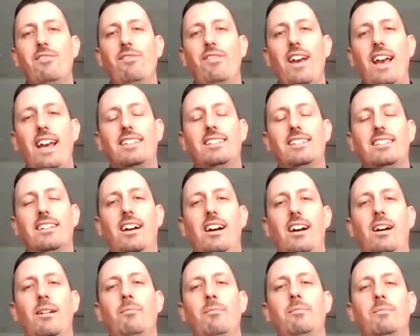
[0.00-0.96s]
in fact,
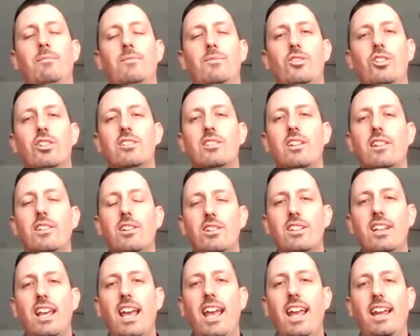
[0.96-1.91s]
just the other
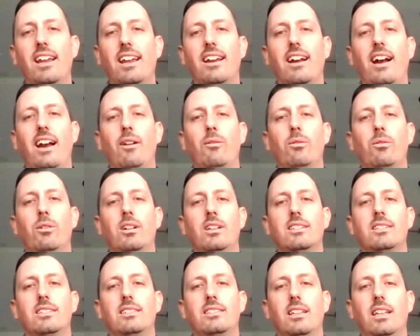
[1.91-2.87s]
day I
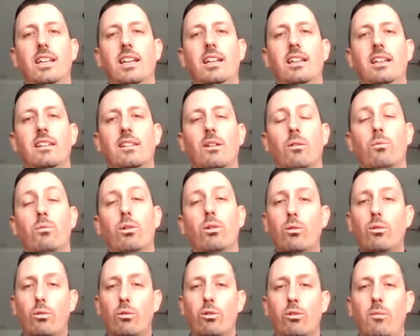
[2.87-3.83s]
was in the
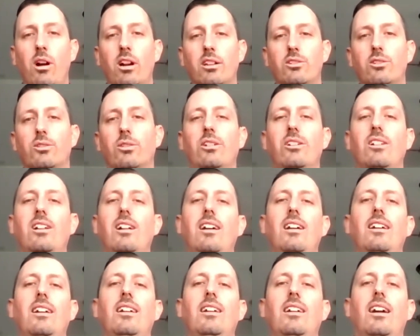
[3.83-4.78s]
work order module,
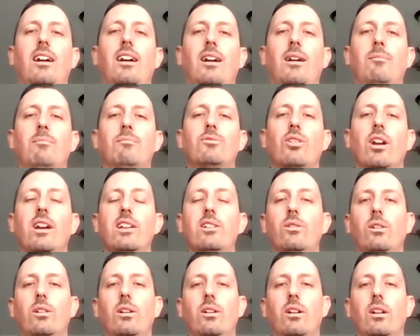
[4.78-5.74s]
trying
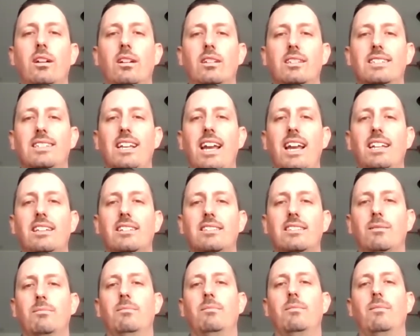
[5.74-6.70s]
to assign
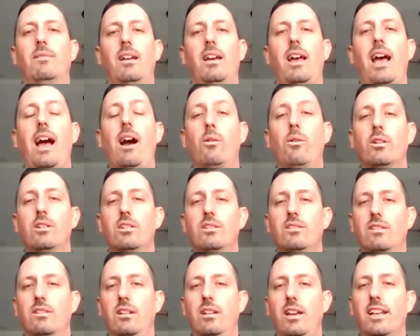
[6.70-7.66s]
some
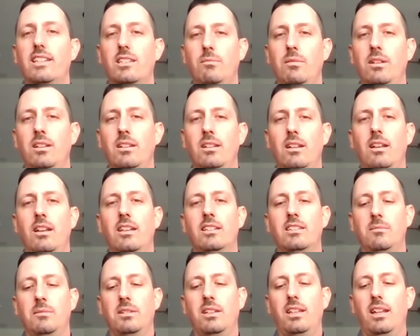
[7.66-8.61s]
hours,
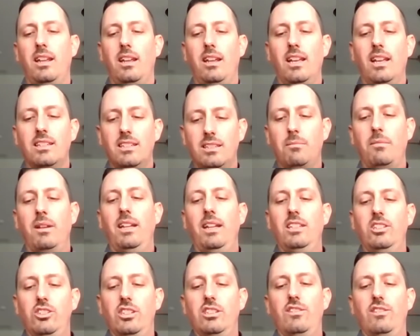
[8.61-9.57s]

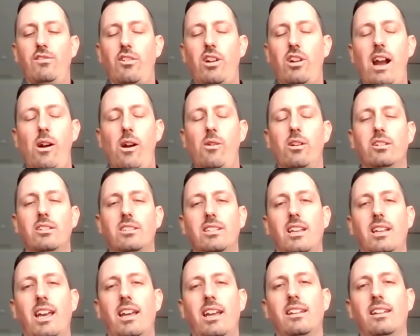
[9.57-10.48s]
estimations for hours,